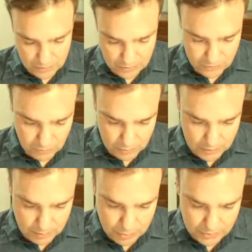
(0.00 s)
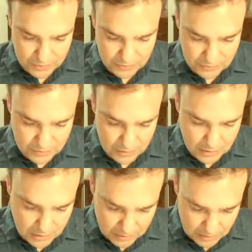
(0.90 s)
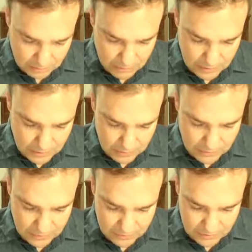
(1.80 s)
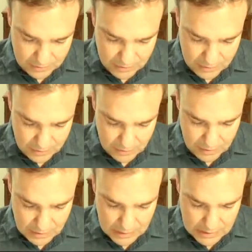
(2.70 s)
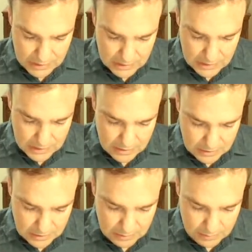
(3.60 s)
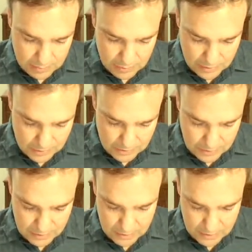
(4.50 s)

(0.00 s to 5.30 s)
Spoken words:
And so we're going to put this, we're going to use this here and put it in there